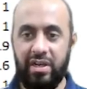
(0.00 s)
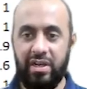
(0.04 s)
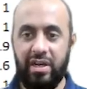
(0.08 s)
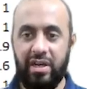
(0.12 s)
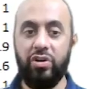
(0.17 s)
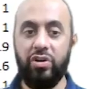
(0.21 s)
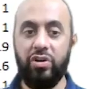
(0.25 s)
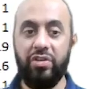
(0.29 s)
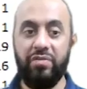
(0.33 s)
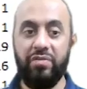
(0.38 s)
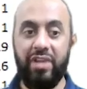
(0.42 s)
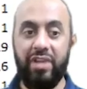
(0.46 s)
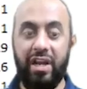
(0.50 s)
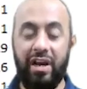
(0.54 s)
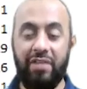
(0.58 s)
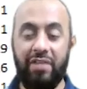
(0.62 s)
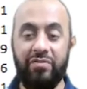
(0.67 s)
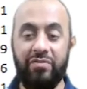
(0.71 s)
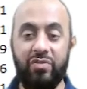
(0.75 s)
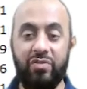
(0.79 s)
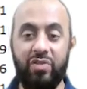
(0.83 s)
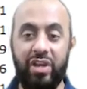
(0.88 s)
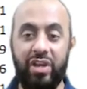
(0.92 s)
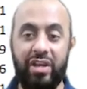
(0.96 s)
or you will
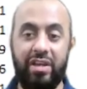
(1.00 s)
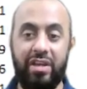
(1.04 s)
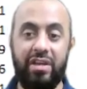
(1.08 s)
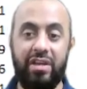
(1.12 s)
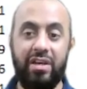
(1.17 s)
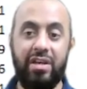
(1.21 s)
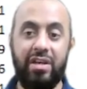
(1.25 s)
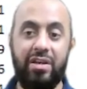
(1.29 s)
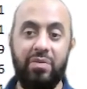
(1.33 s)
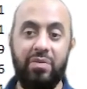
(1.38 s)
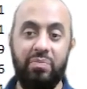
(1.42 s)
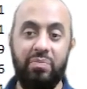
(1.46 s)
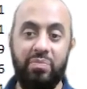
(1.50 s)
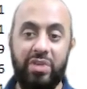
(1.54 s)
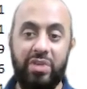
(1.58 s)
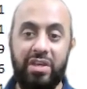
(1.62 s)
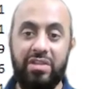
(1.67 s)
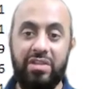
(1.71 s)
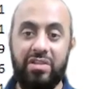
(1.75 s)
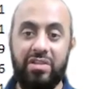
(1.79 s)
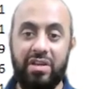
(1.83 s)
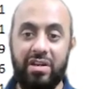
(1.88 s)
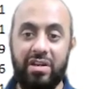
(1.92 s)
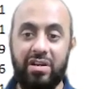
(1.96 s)
have to like be
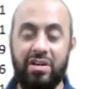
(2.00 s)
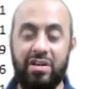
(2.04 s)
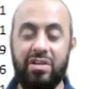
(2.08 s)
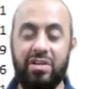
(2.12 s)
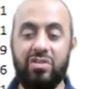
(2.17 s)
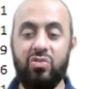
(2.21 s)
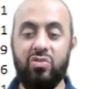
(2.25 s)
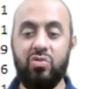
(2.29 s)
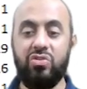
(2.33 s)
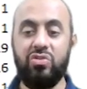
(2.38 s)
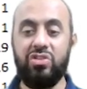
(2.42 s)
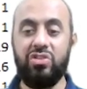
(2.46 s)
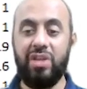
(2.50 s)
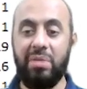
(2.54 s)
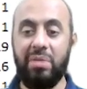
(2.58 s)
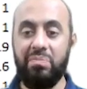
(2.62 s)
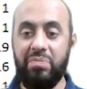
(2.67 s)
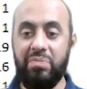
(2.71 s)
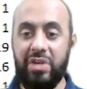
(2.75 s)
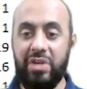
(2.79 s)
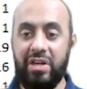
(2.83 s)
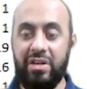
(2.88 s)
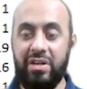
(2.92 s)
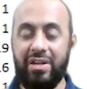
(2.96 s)
there to
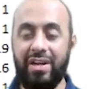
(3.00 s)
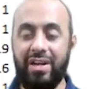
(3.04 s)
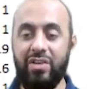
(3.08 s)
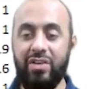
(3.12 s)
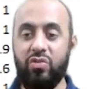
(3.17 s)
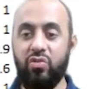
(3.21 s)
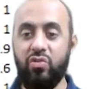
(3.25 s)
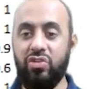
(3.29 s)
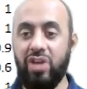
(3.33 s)
submit and to